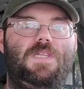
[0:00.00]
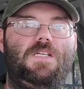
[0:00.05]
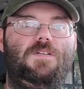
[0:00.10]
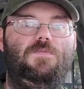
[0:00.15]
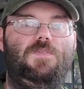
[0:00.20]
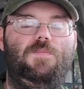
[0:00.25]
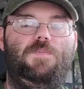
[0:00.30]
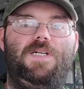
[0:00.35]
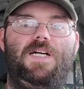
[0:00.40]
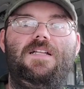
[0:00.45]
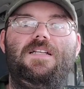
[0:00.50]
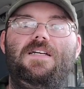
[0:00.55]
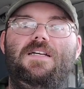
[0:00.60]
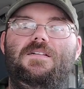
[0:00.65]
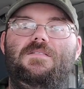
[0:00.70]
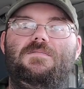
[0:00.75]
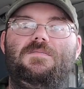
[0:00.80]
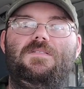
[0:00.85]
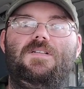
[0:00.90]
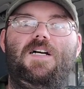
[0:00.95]

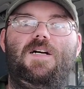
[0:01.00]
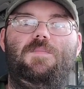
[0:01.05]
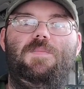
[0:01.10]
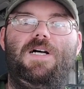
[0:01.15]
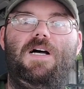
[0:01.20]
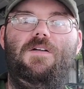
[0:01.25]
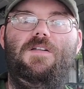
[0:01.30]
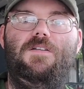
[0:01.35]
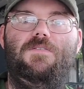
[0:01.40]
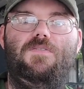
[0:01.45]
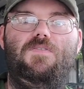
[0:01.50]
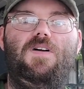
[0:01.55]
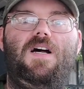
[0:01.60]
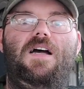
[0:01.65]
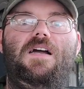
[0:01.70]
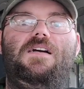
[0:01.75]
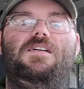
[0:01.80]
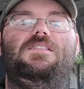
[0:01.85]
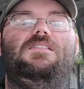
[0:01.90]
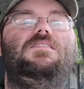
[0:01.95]
Rebellion, about
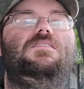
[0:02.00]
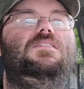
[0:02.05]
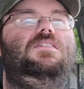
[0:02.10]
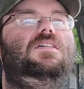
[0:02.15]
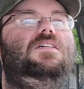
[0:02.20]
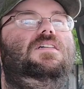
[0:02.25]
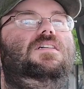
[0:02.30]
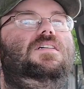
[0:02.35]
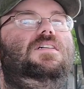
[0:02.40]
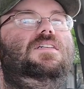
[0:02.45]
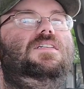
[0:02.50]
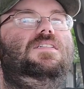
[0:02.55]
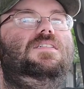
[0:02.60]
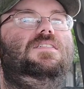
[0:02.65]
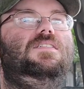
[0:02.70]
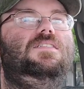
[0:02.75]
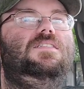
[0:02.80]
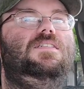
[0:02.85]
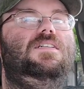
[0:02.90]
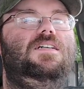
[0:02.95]
Defiance.
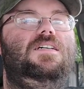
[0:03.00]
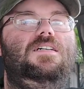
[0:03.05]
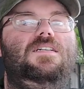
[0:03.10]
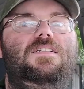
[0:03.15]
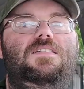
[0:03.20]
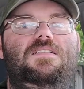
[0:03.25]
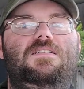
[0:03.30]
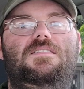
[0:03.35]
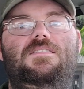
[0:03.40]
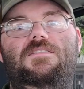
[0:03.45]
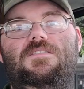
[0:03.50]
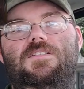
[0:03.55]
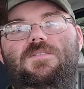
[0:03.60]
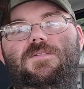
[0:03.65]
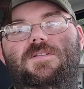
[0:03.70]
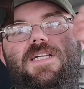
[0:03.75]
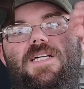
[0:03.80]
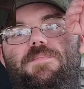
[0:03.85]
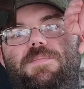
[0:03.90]
And it's also why I like